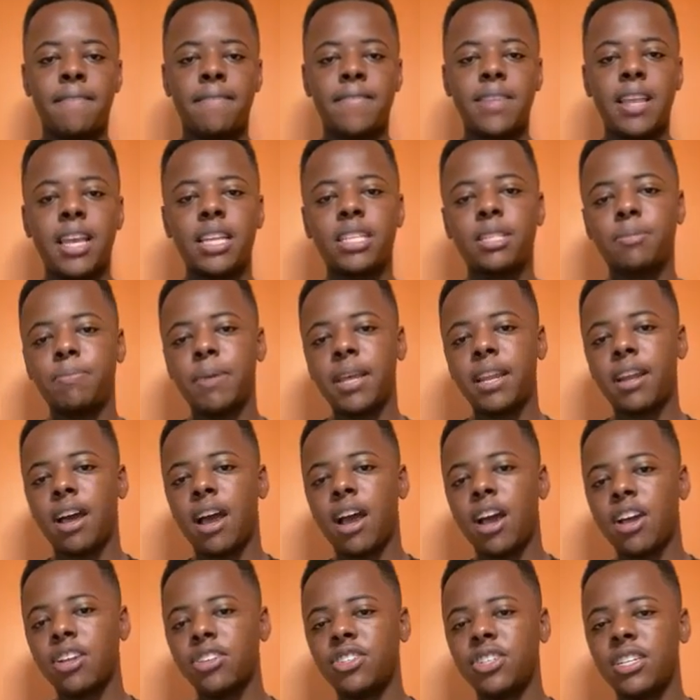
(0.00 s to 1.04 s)
It's been
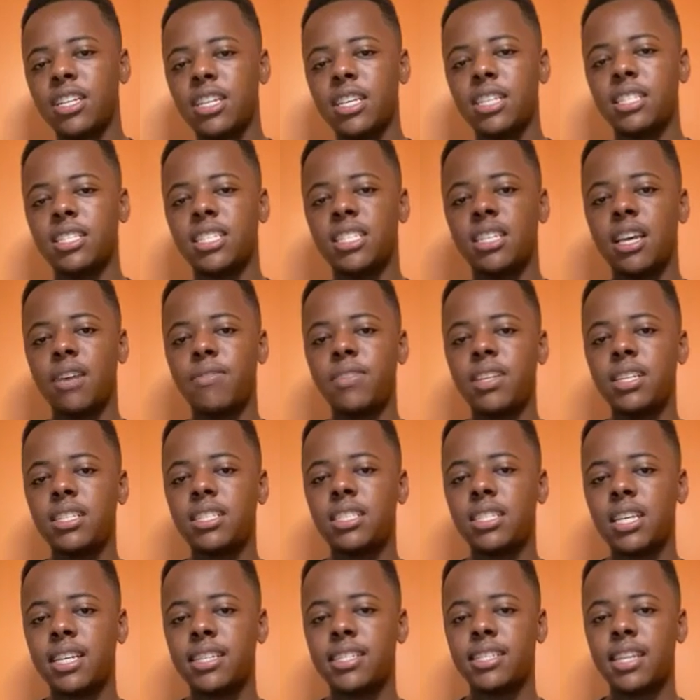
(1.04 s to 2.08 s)

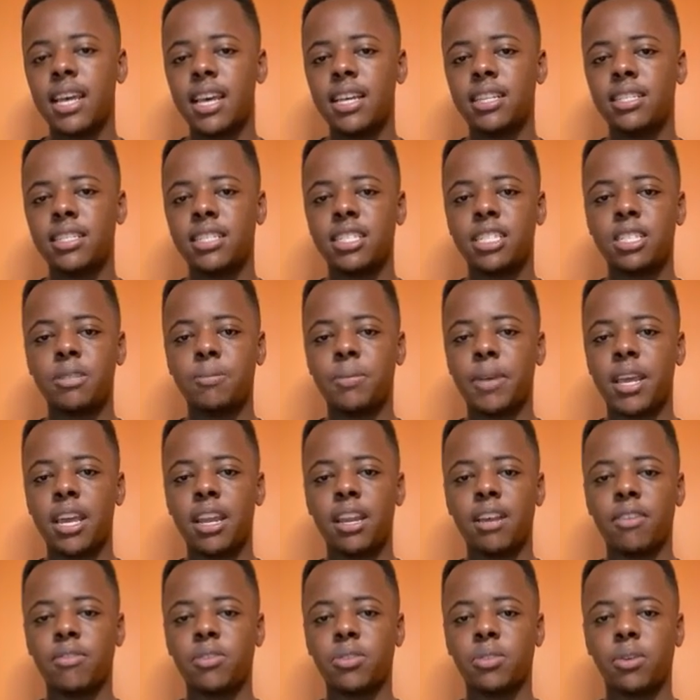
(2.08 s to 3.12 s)
176 days since the
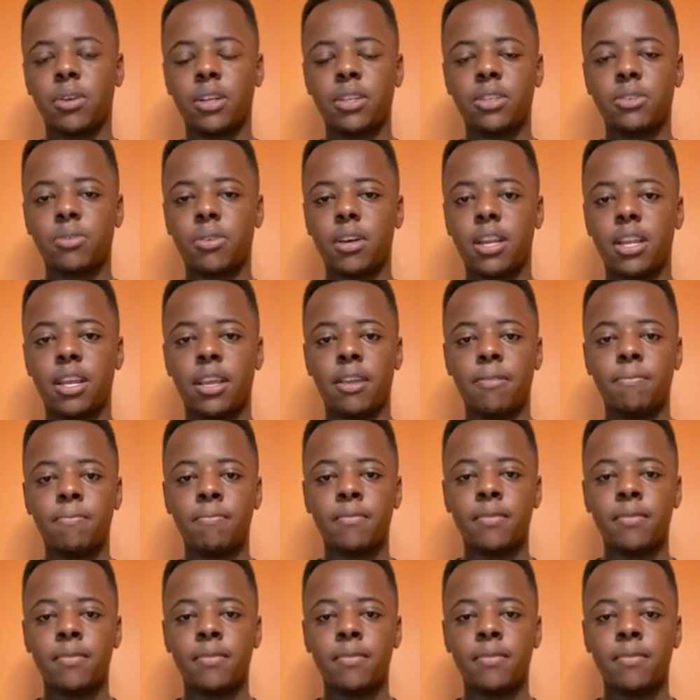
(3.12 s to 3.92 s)
beginning of 2020.